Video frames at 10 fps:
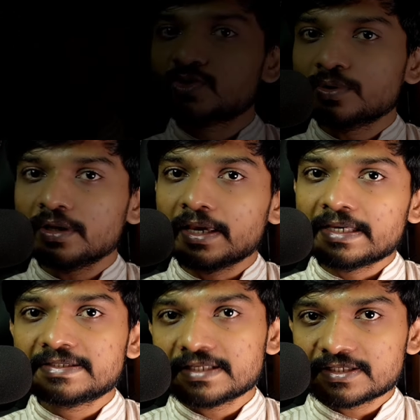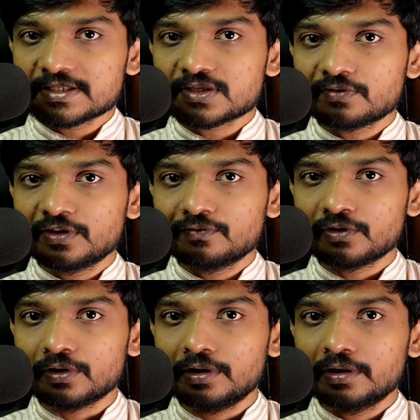So the existence of the
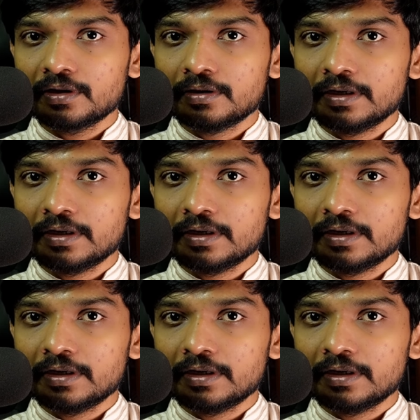world